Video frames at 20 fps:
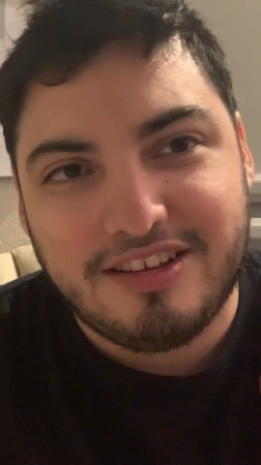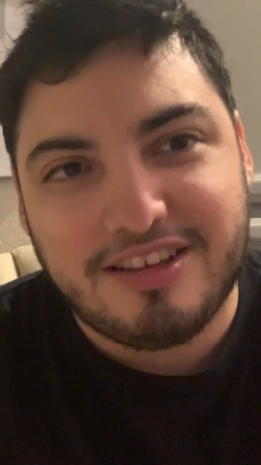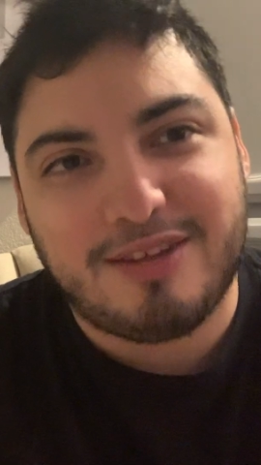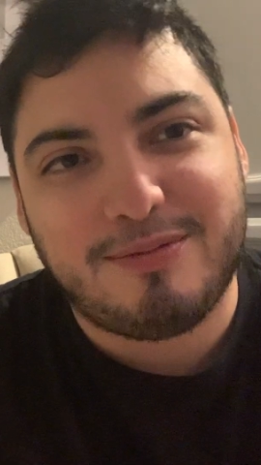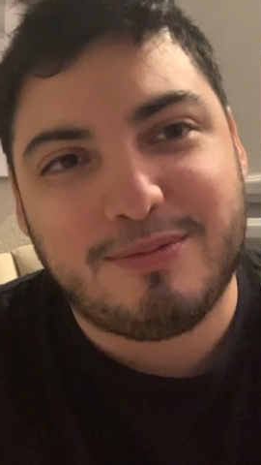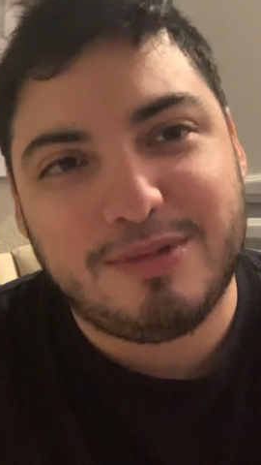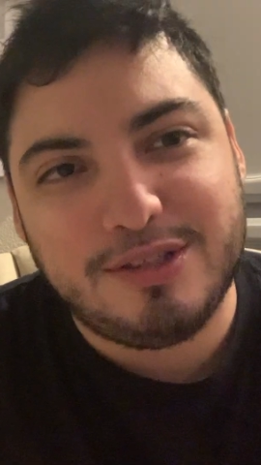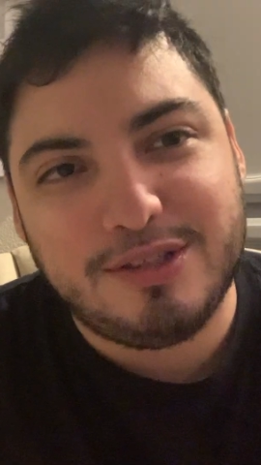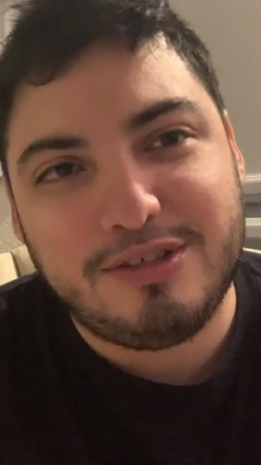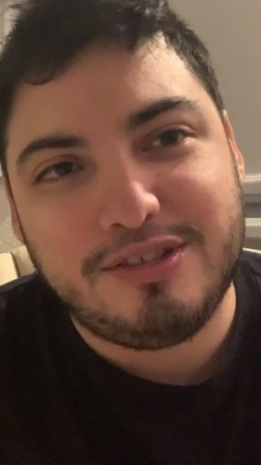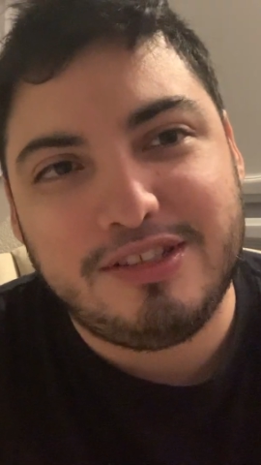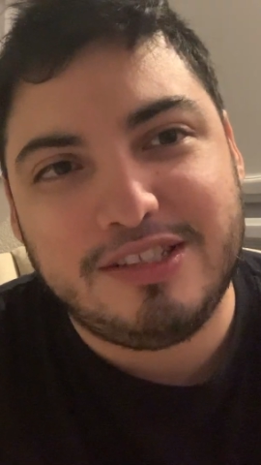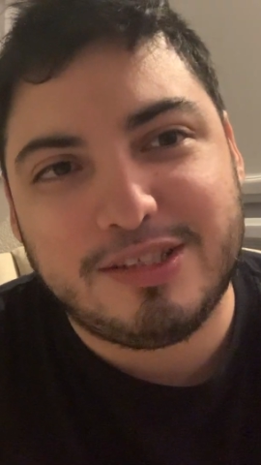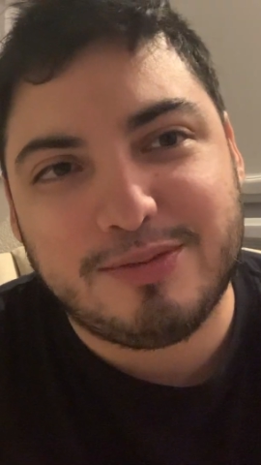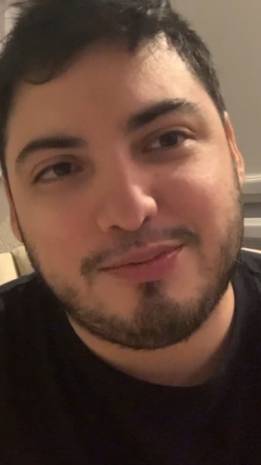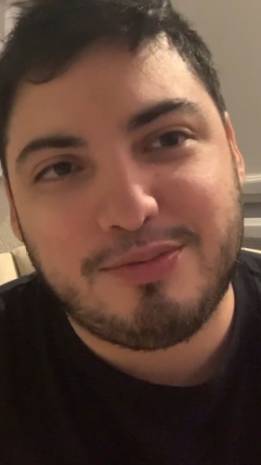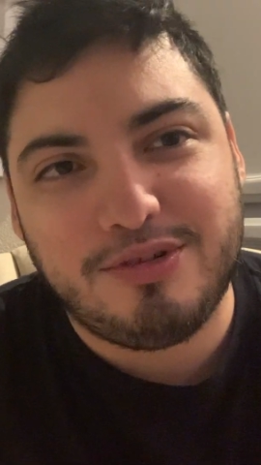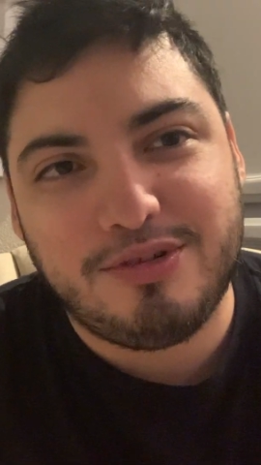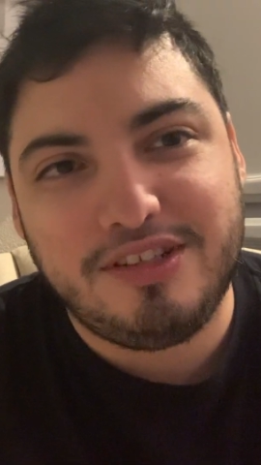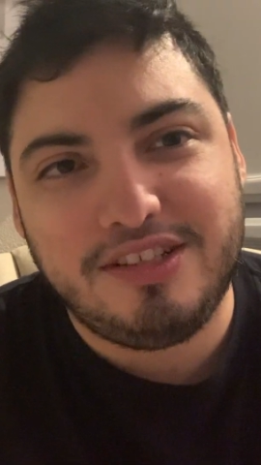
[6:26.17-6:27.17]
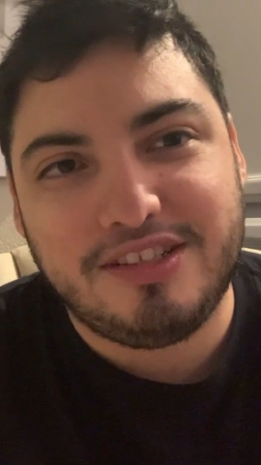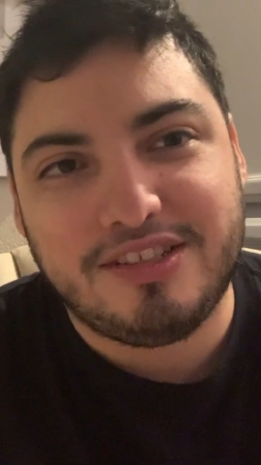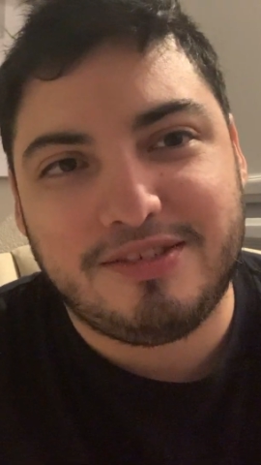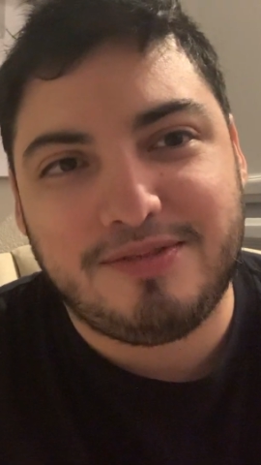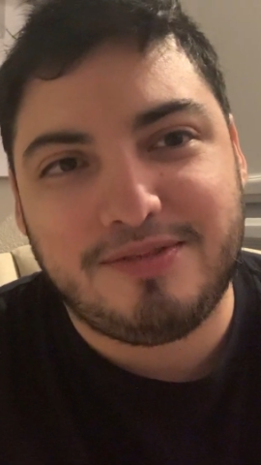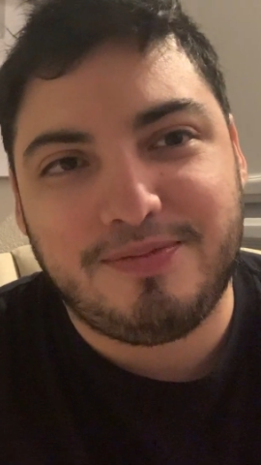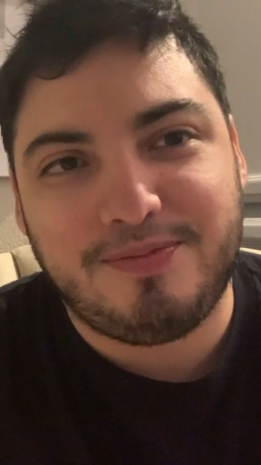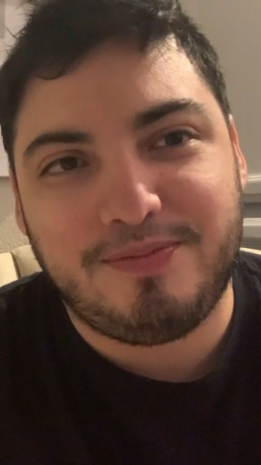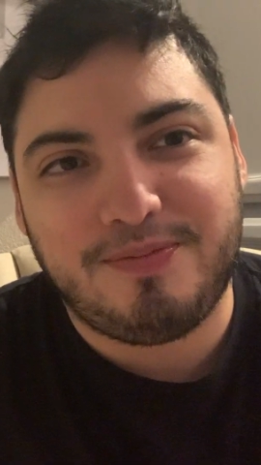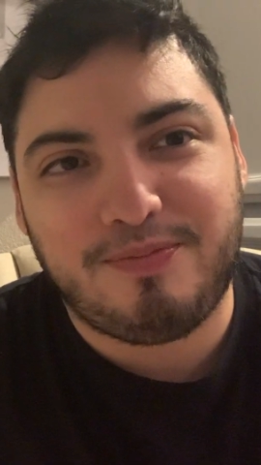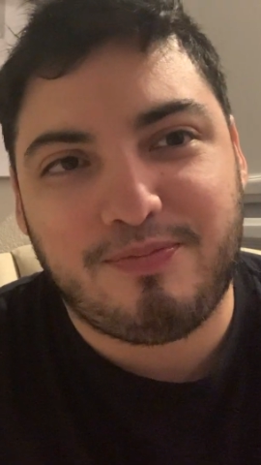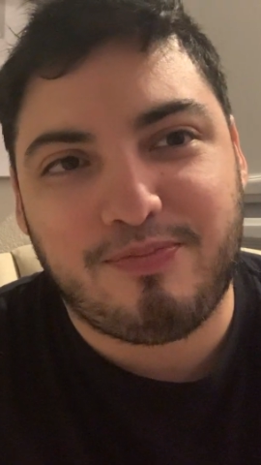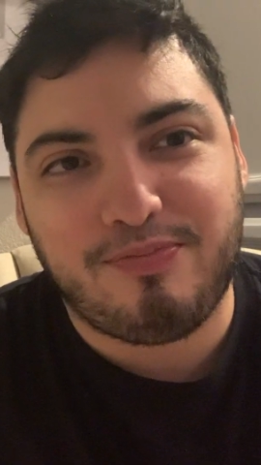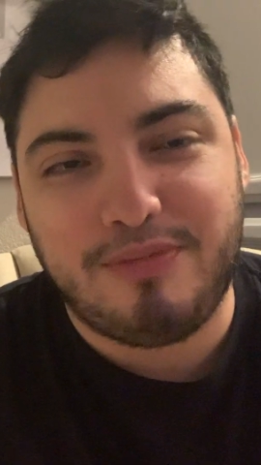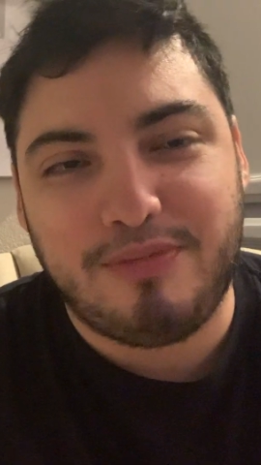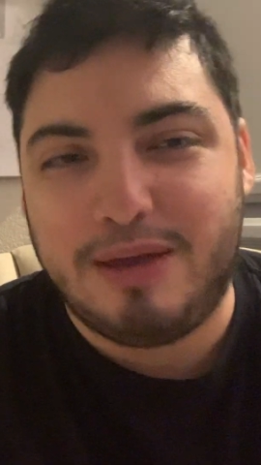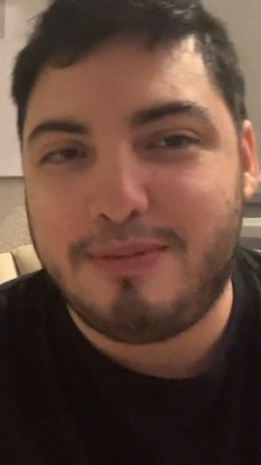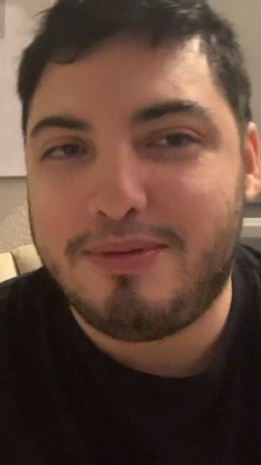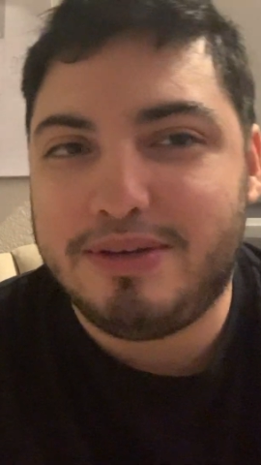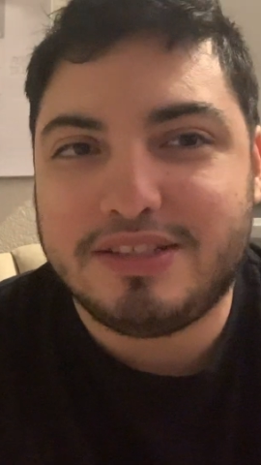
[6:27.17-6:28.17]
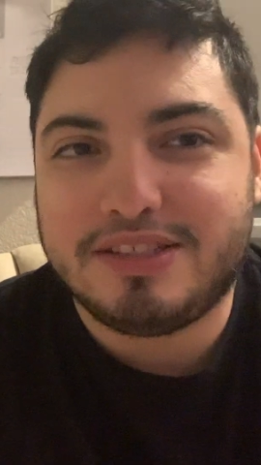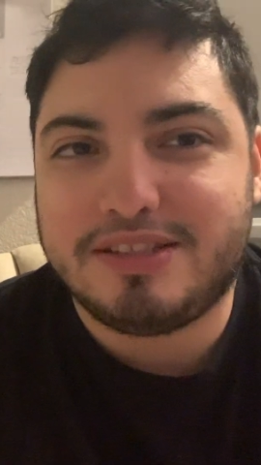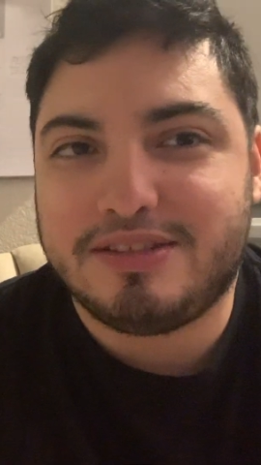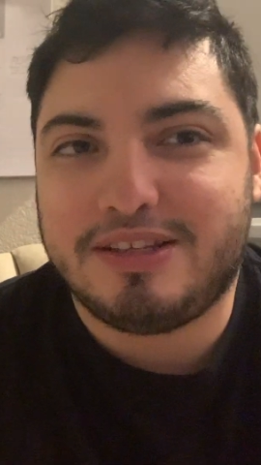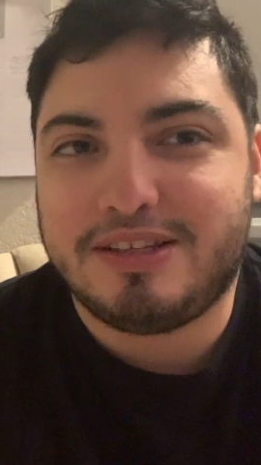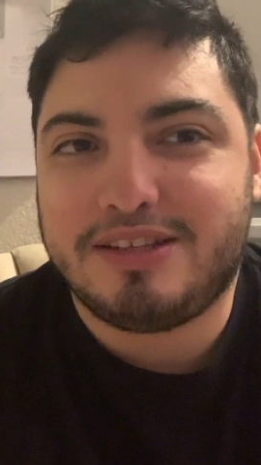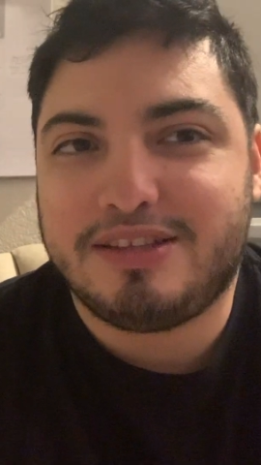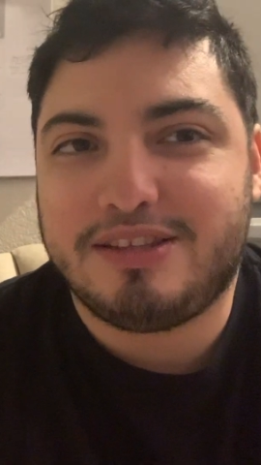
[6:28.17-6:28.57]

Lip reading: I'm a little disappointed. Maybe it's